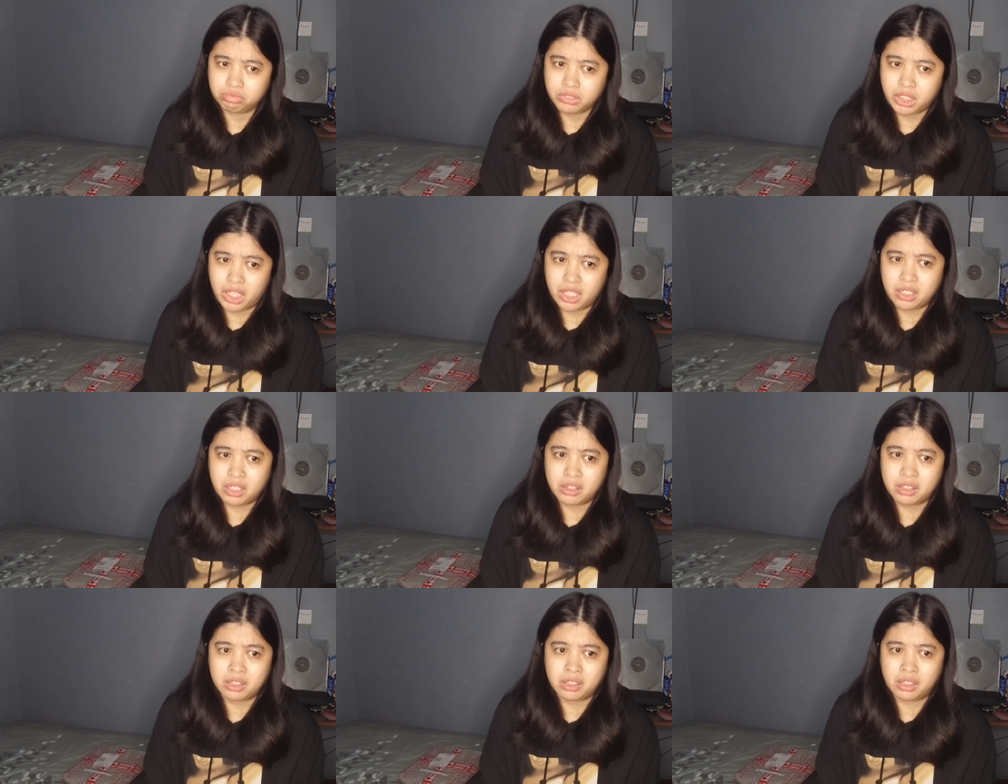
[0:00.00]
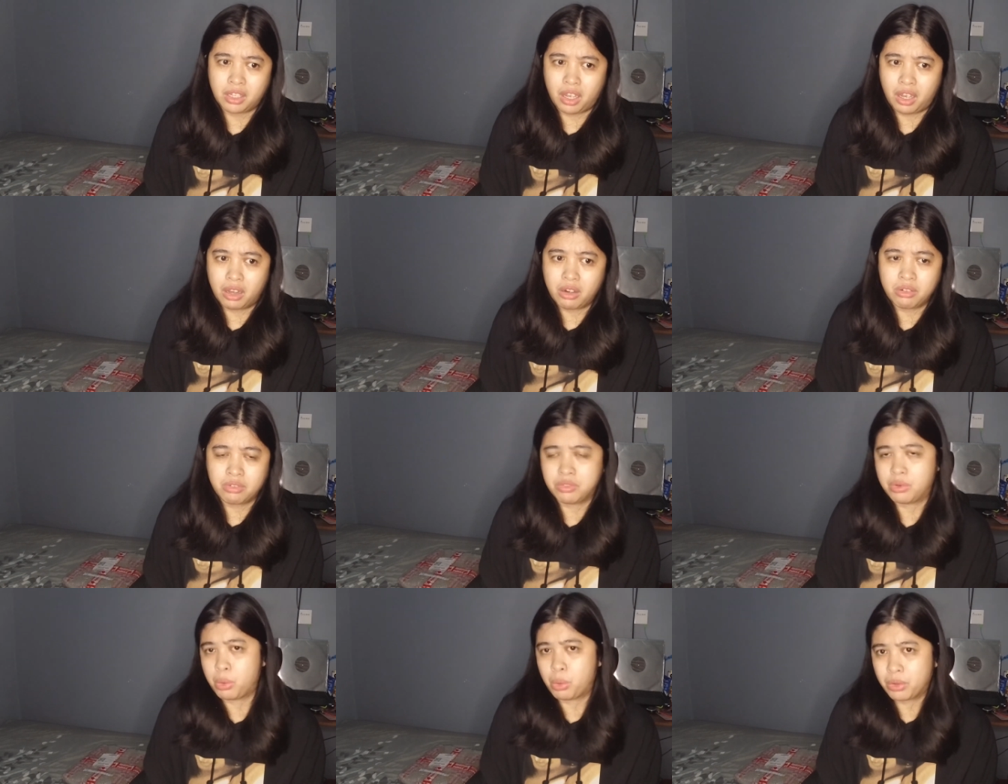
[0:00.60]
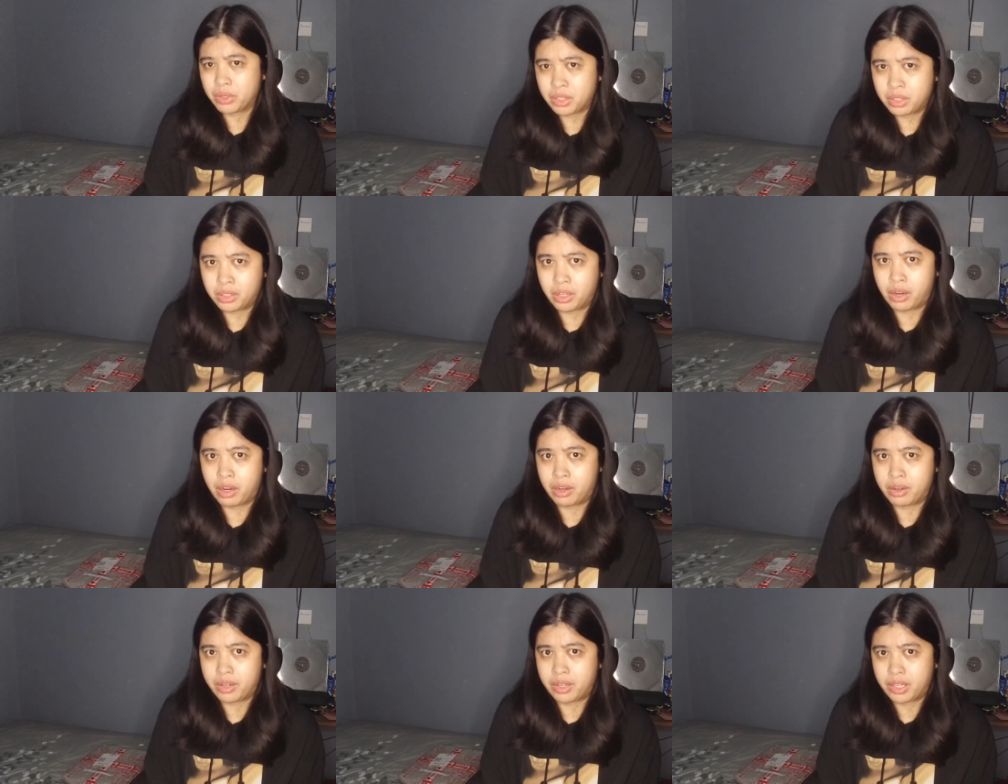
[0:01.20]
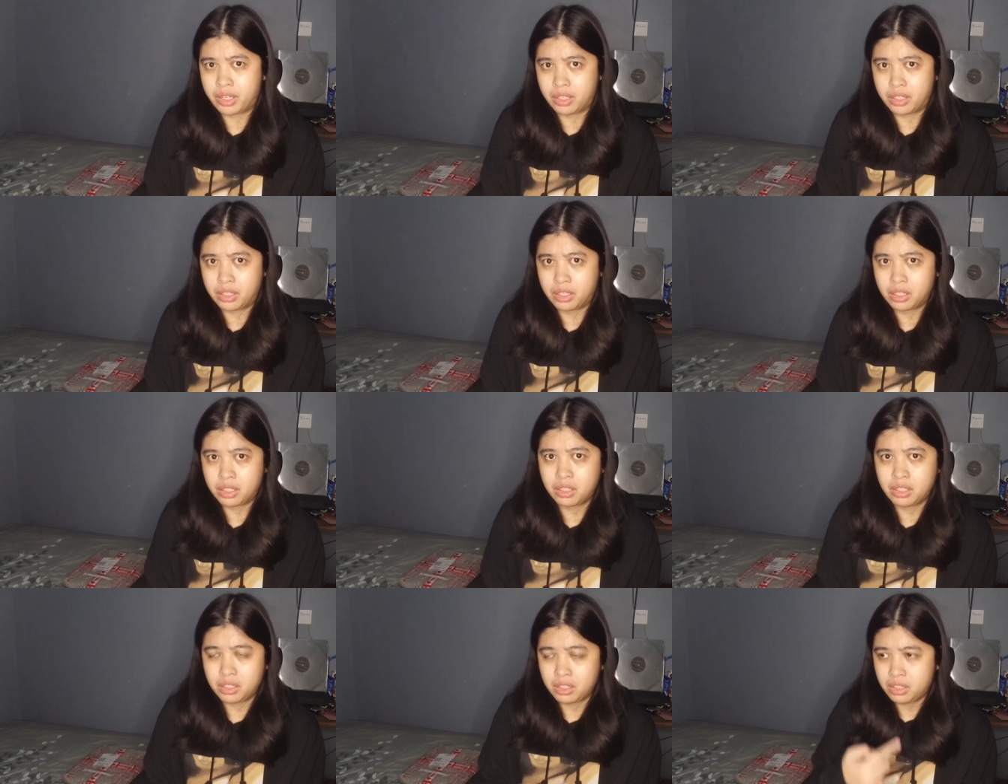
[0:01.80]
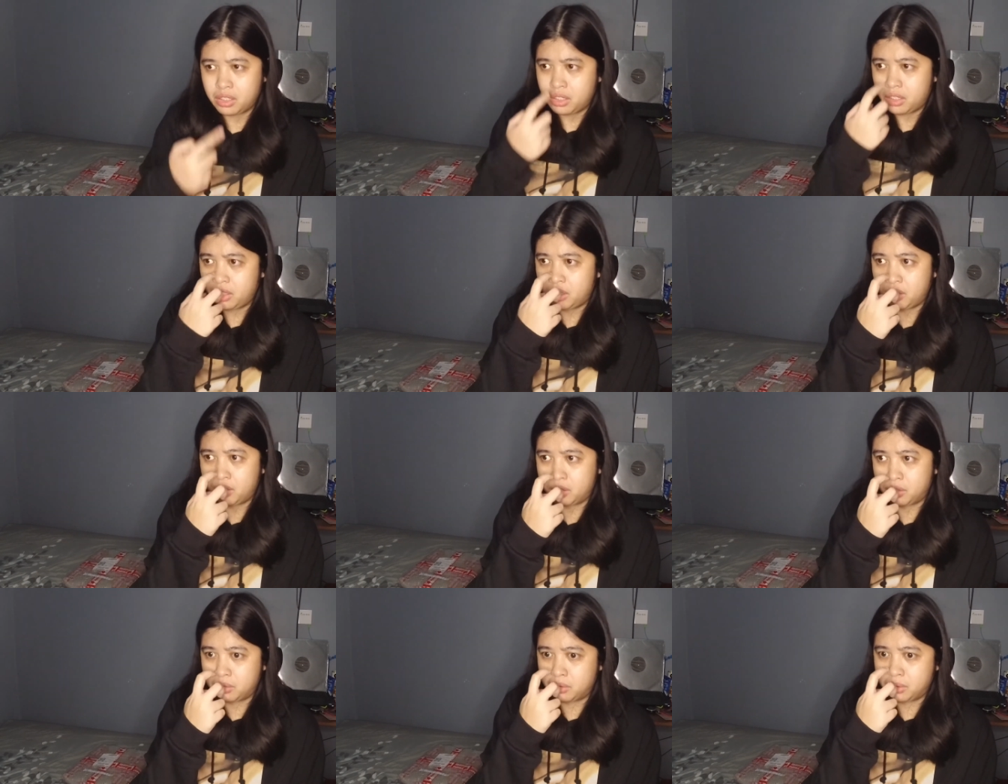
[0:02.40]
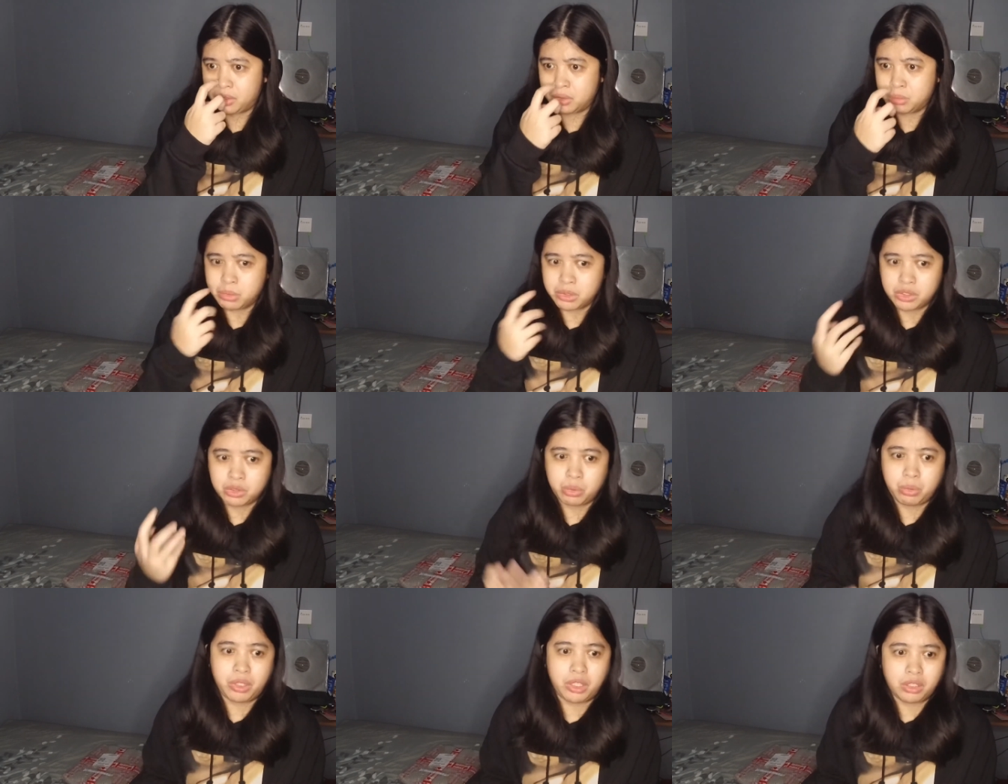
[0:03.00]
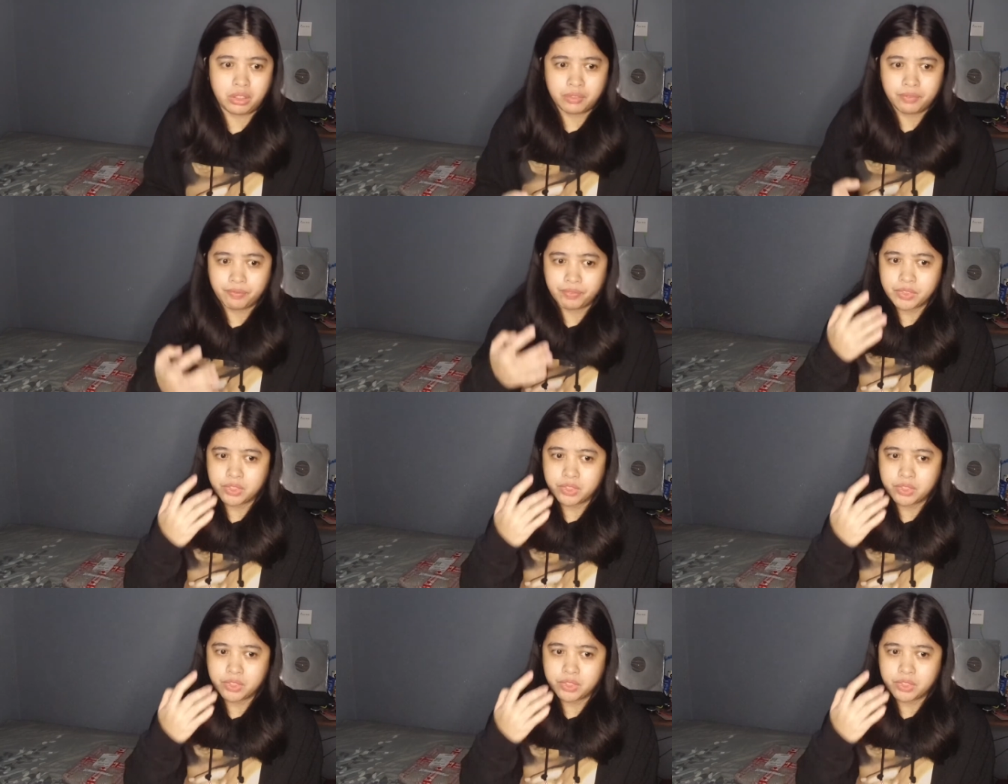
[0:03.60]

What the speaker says: anything out of ordinary, you know, in between.